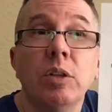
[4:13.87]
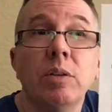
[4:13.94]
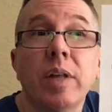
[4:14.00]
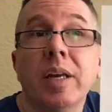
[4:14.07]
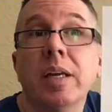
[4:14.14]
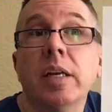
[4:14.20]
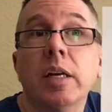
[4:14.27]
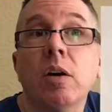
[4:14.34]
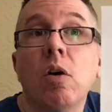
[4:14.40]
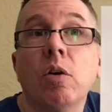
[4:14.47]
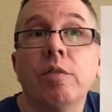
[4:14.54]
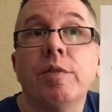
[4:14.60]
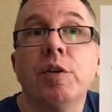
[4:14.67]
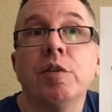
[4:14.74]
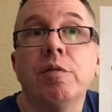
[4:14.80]
They can get a hold
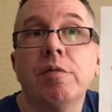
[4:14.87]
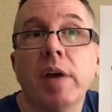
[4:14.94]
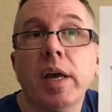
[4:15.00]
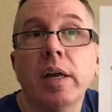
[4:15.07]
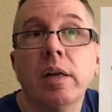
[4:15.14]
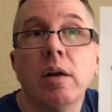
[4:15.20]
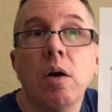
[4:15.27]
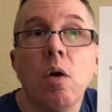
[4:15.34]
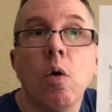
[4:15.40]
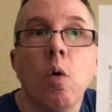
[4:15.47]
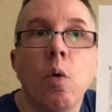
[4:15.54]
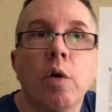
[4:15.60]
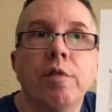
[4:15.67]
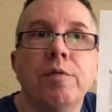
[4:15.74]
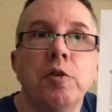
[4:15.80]
of your vet,
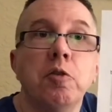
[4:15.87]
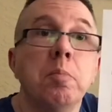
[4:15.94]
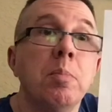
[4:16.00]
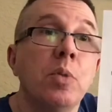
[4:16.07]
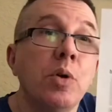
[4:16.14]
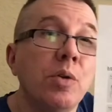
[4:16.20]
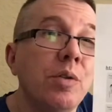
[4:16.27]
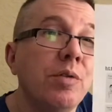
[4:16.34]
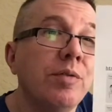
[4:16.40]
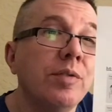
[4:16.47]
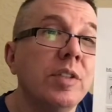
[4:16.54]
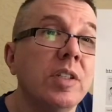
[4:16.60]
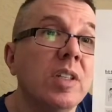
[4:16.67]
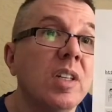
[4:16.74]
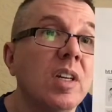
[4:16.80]
or if you
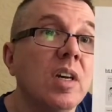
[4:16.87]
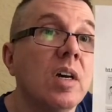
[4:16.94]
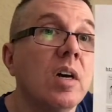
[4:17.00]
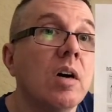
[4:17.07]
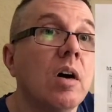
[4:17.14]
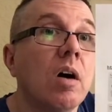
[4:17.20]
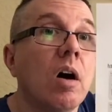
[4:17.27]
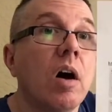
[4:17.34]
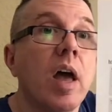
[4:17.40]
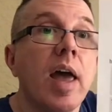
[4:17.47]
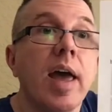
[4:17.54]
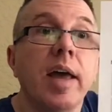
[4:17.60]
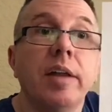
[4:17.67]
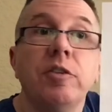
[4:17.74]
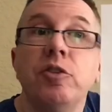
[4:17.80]
moved
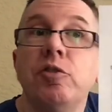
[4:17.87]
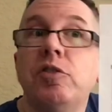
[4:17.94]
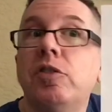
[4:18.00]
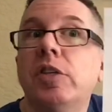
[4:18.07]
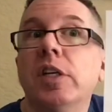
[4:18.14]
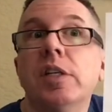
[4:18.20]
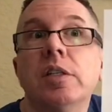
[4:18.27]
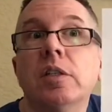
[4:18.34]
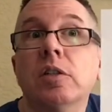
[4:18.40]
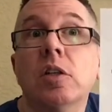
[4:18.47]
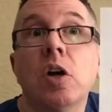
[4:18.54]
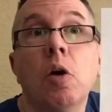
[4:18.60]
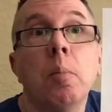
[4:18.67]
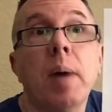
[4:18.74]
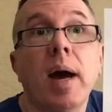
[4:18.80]
and you didn't
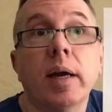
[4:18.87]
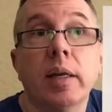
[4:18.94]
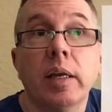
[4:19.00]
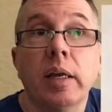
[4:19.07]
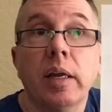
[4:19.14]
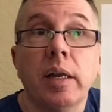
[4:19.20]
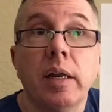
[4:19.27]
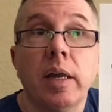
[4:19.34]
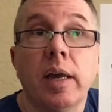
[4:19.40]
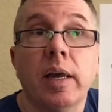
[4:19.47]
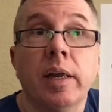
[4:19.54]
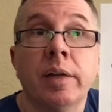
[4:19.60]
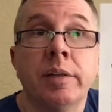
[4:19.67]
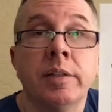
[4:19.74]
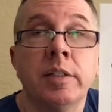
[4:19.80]
go back in
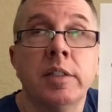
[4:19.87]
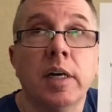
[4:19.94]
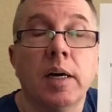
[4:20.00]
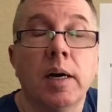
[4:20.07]
and